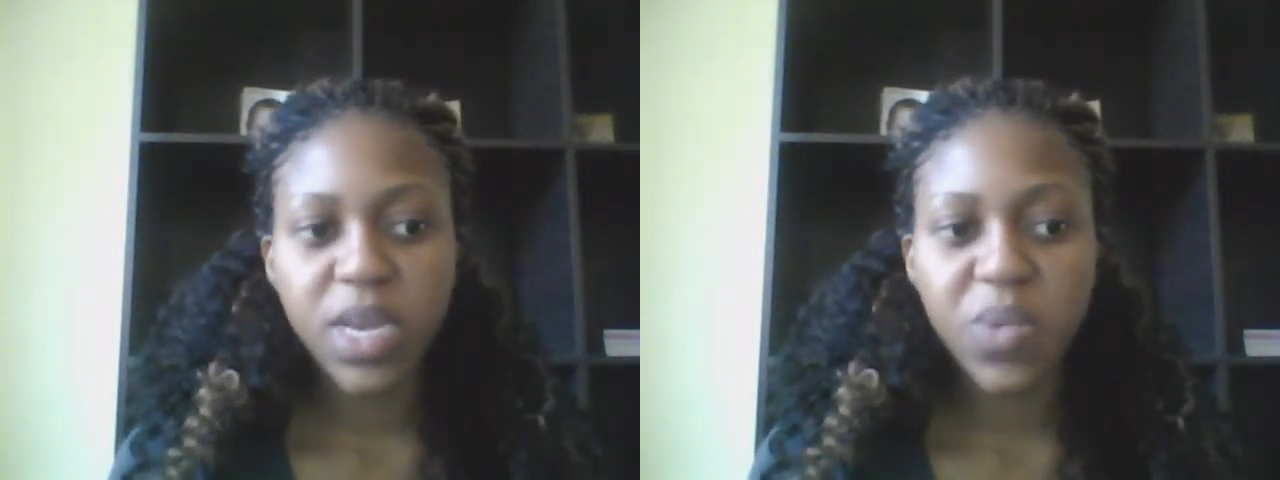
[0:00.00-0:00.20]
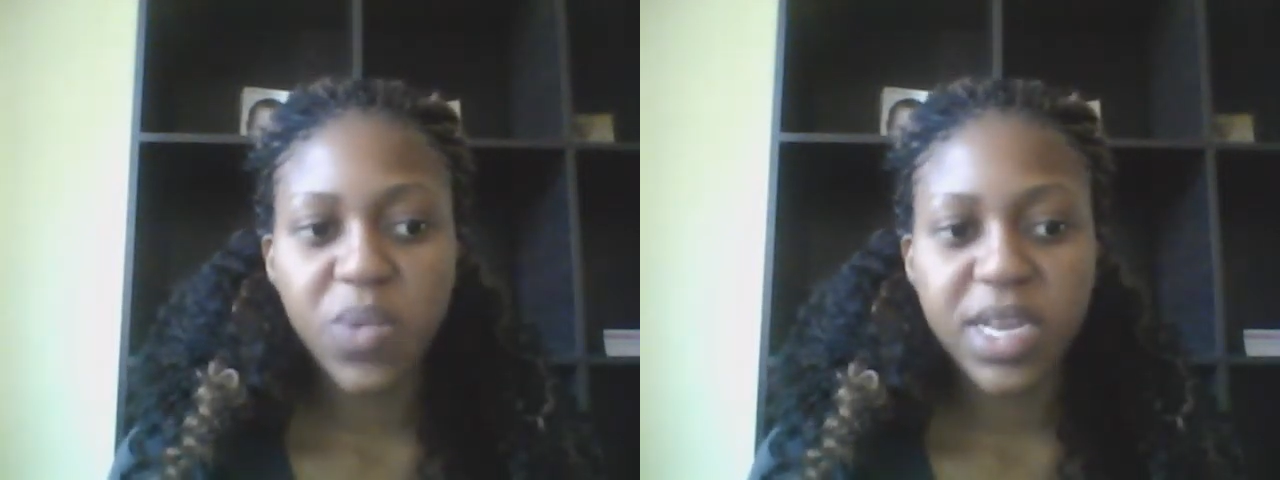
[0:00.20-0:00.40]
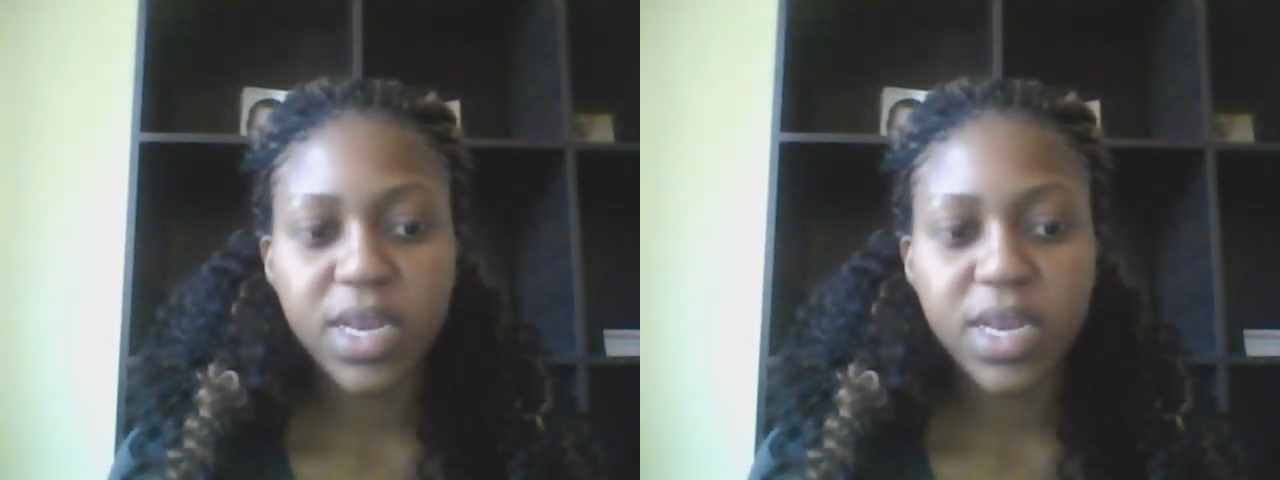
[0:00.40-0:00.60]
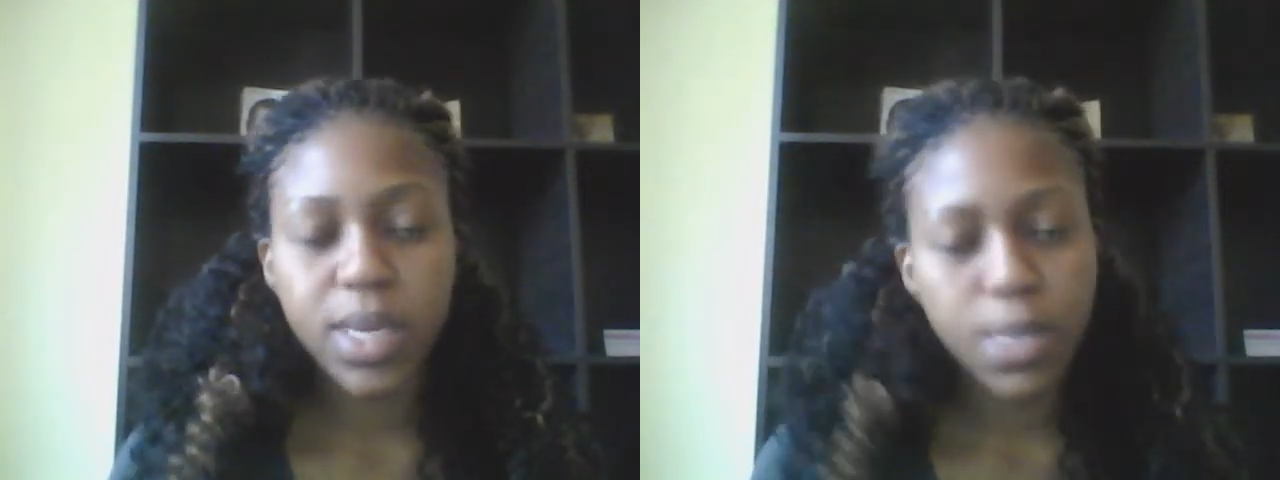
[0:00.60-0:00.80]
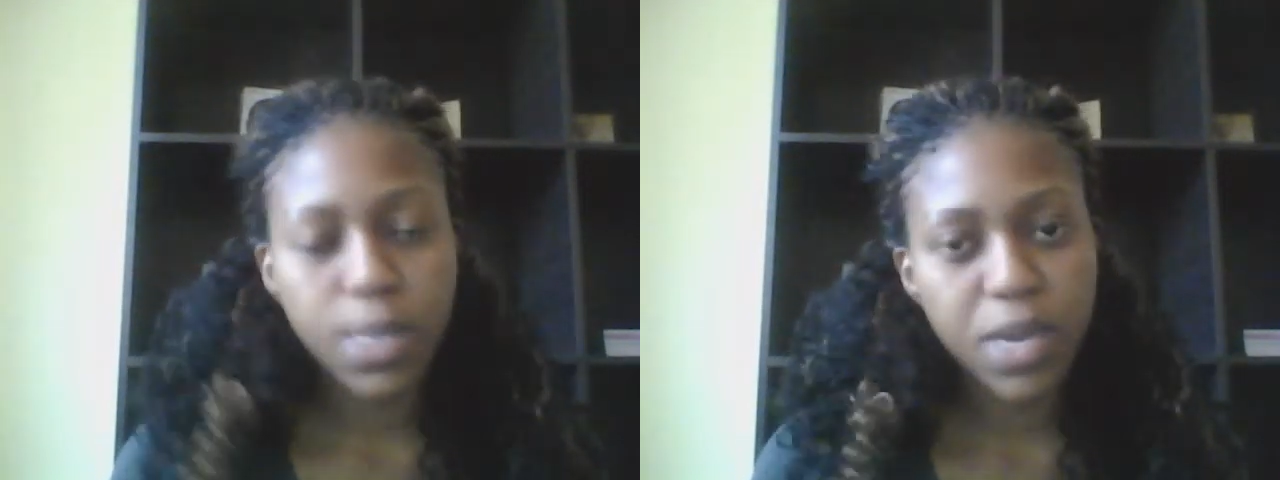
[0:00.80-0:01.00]
need a
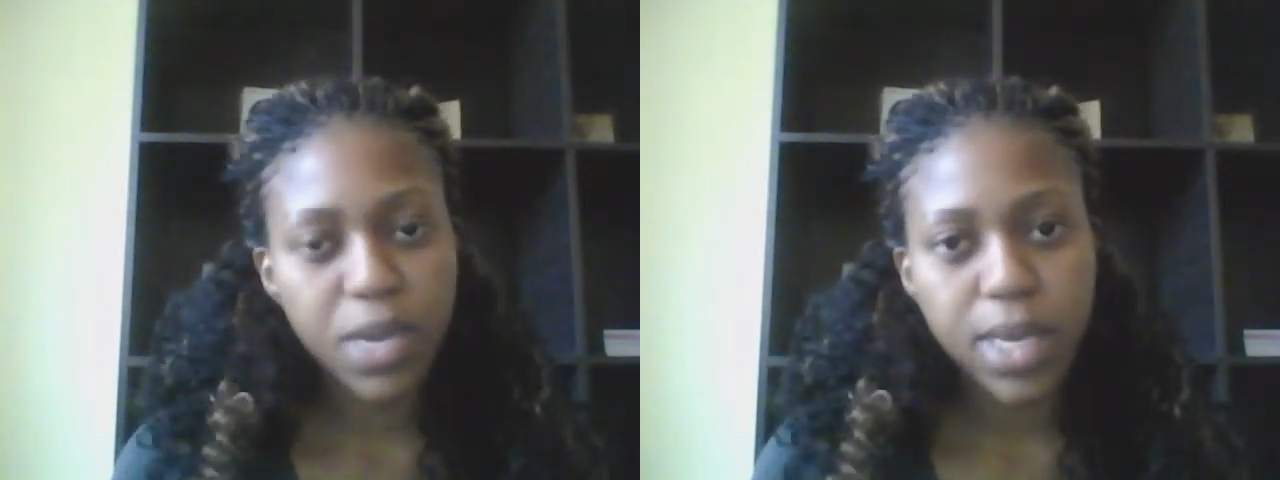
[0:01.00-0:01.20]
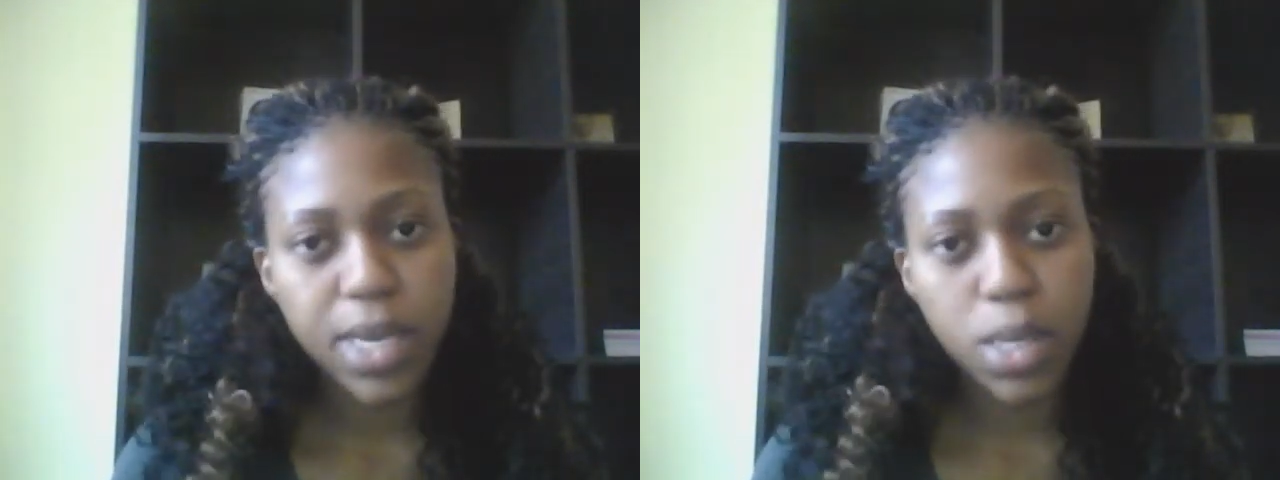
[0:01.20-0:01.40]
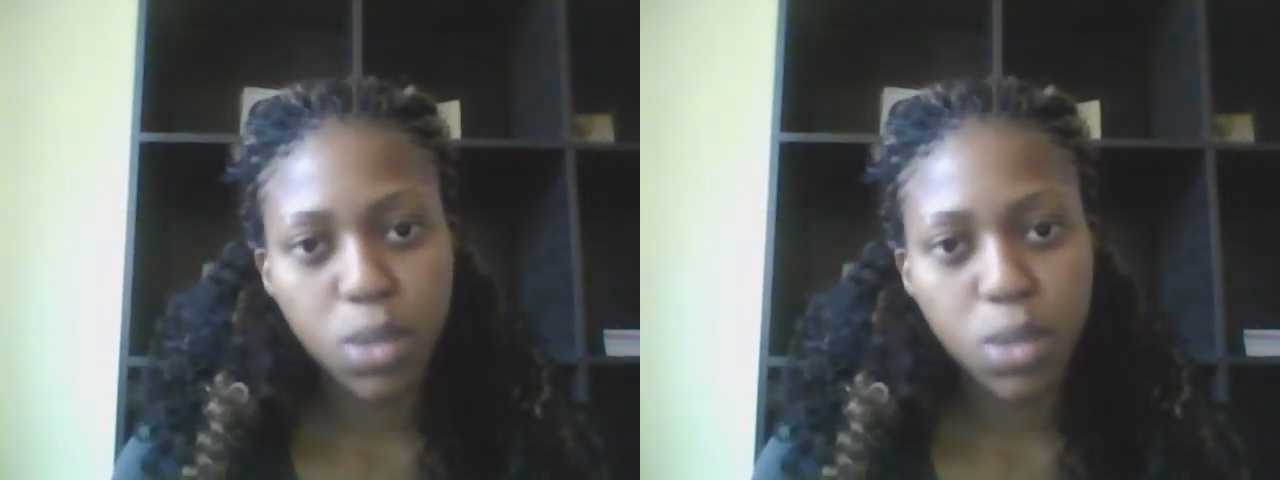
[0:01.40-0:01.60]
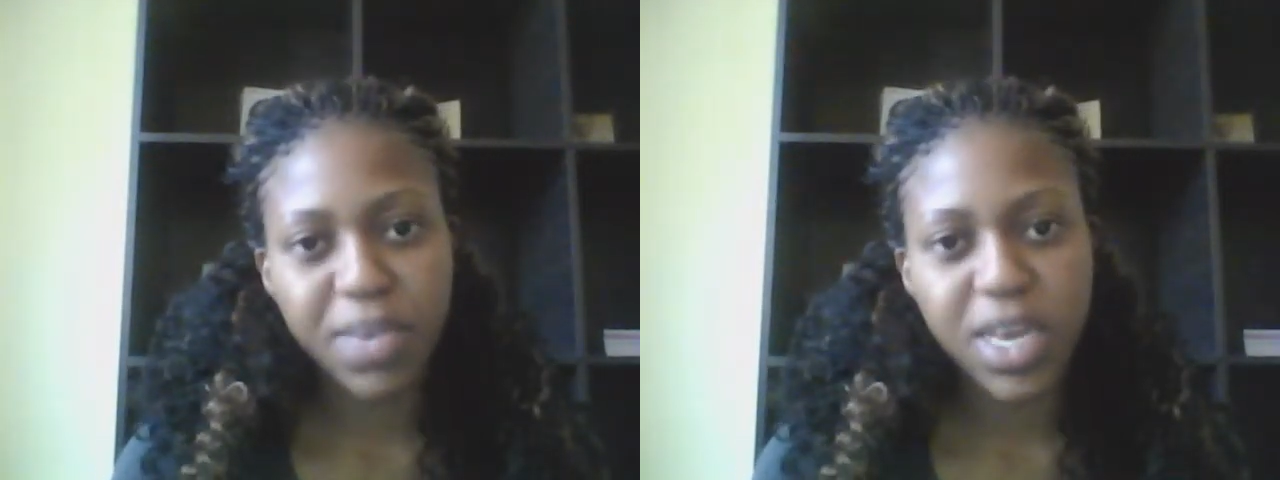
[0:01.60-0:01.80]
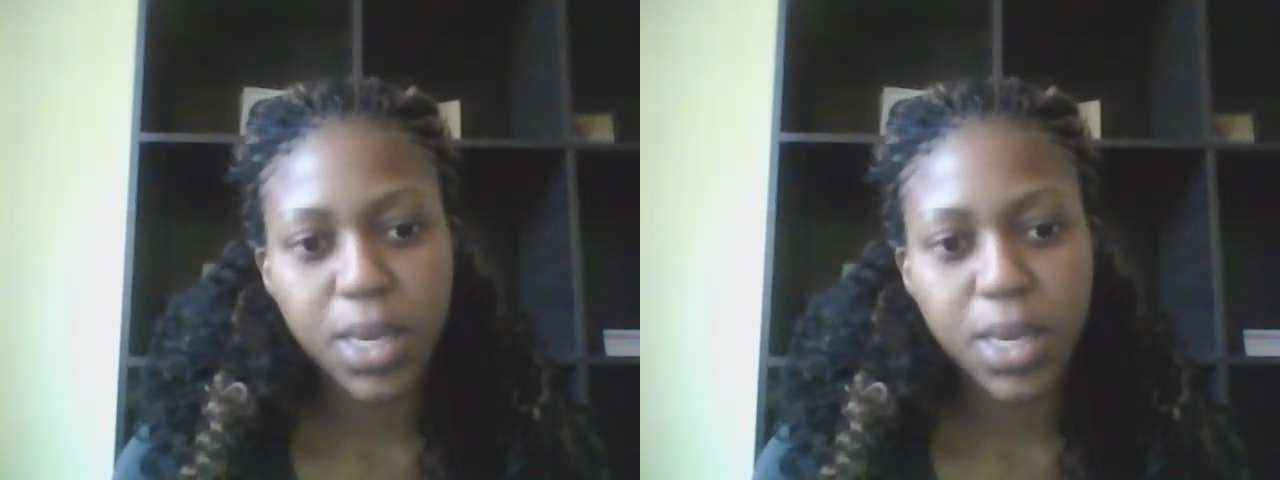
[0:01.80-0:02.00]
disability
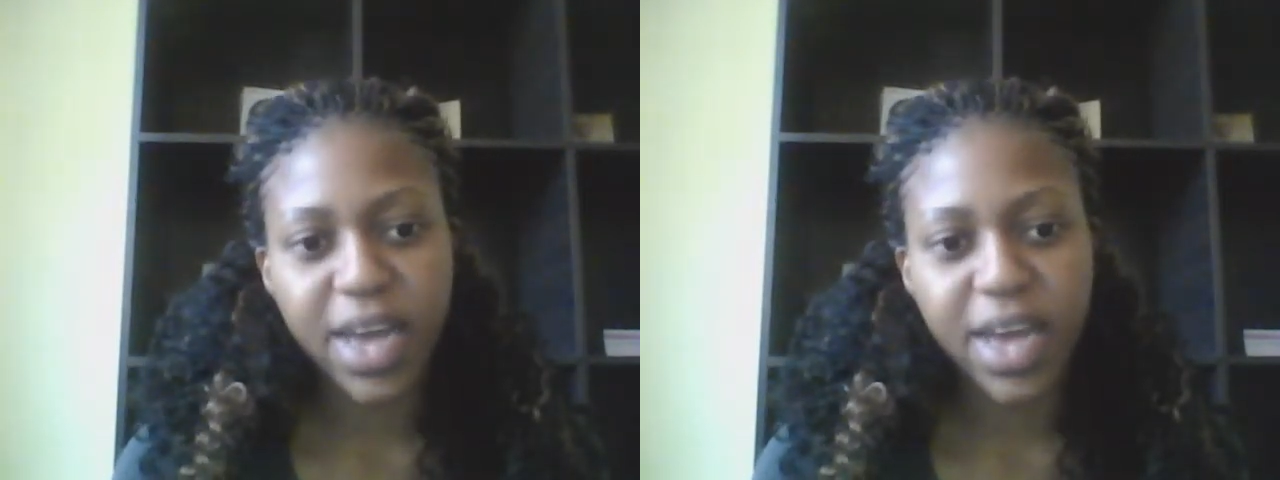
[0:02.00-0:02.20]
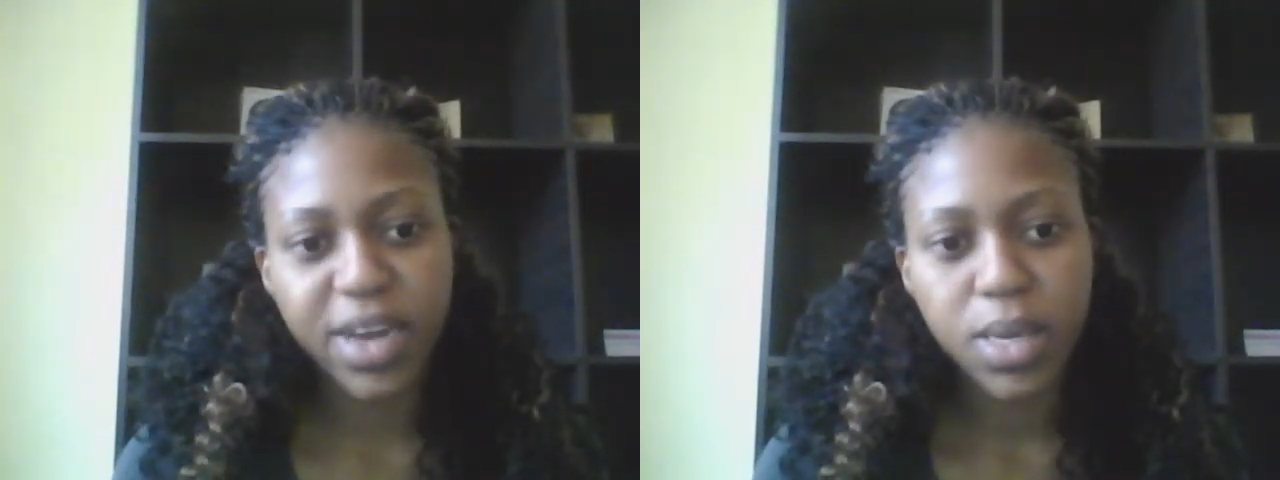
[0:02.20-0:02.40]
discrimination act